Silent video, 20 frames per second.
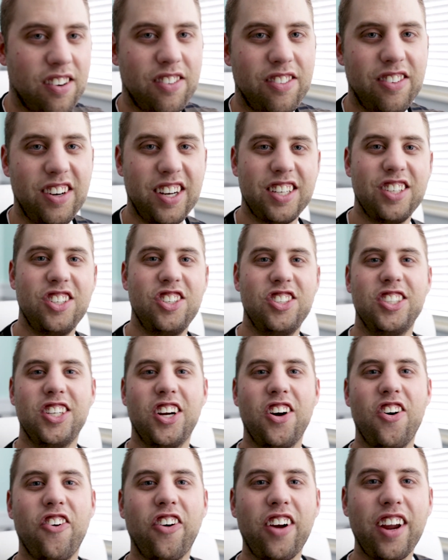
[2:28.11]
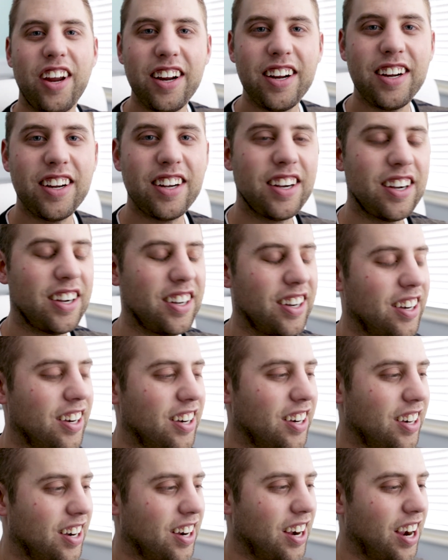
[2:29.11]
What a joke.
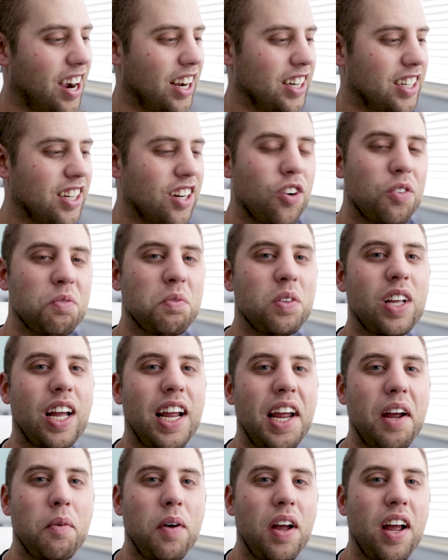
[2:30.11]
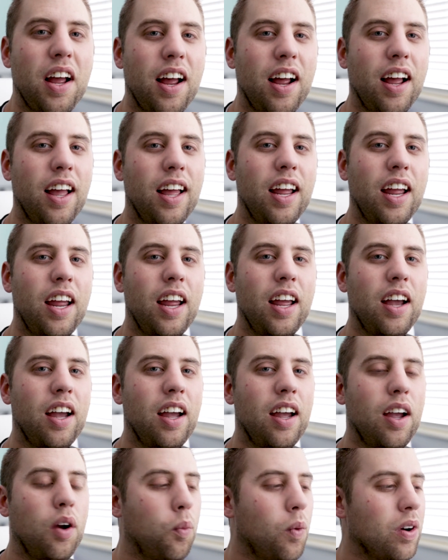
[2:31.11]
It
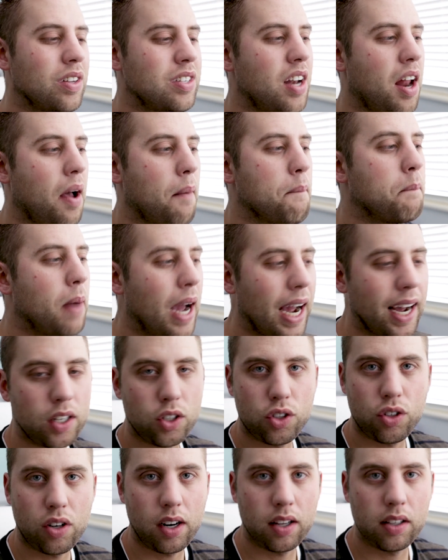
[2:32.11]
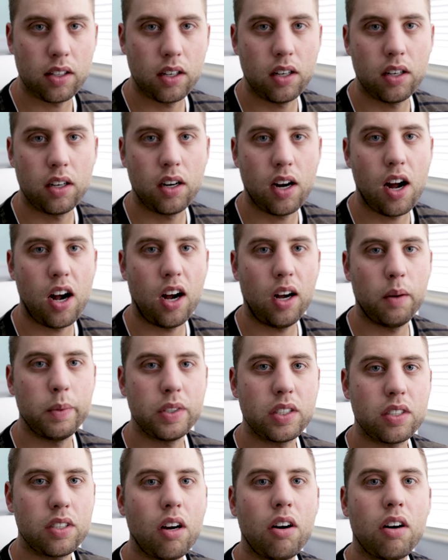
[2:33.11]
wasn't a bad trailer.
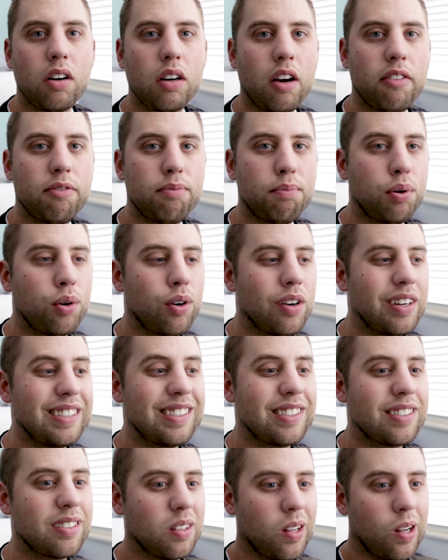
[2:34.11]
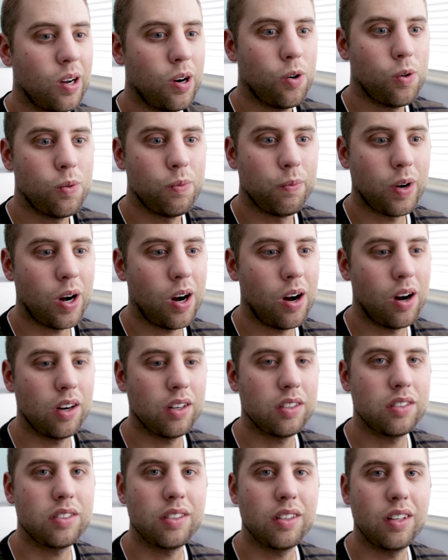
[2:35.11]
It started off pretty slow,
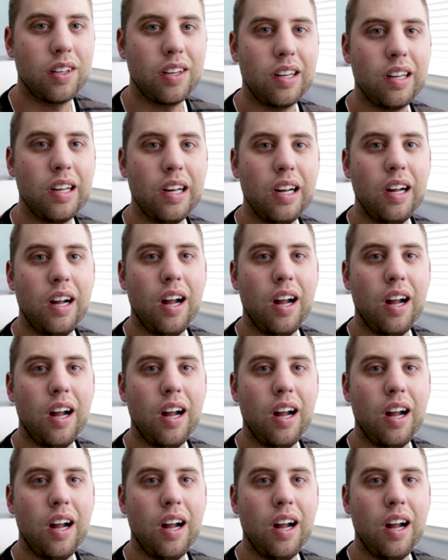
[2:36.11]
honestly.